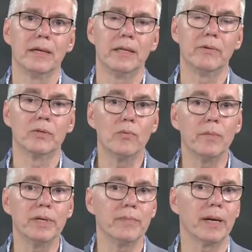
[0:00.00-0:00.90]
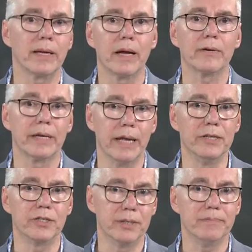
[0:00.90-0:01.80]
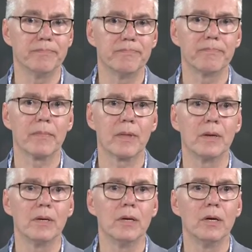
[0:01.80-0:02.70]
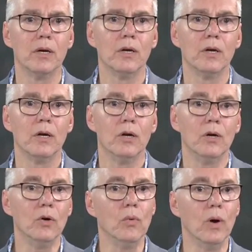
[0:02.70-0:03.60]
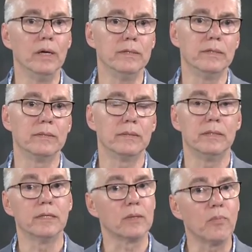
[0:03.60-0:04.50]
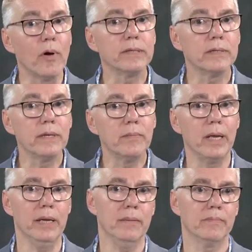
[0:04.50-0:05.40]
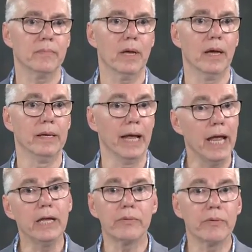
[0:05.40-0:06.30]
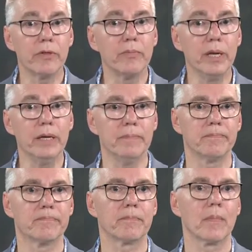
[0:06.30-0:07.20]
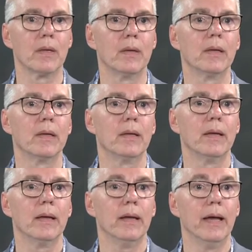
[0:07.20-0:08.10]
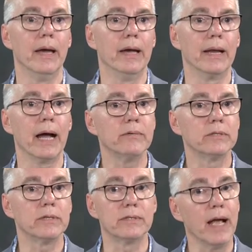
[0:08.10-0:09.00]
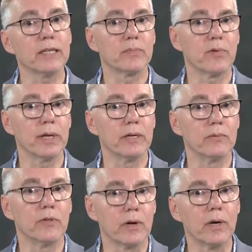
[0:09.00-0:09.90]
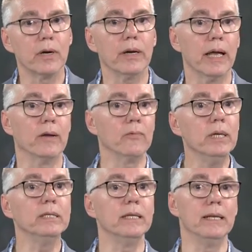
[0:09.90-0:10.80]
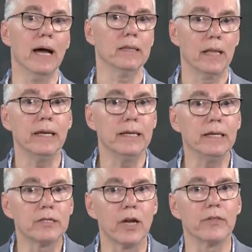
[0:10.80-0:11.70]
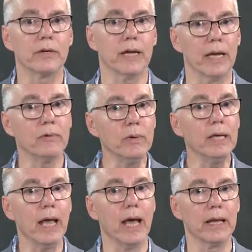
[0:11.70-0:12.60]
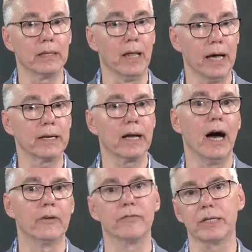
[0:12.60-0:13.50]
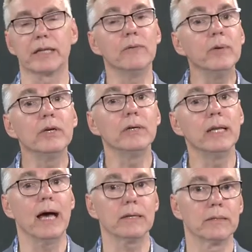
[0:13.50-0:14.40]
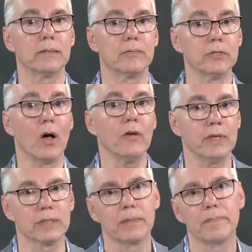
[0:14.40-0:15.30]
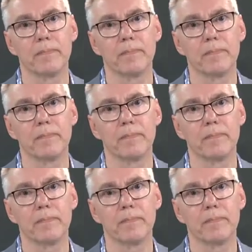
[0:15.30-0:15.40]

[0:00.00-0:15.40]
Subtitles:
there was a woman in my congregation who was disappointed in me and angry with me, and I was exasperated with her, and we did not like each other, and we had a lot of conflict, and we could not resolve it.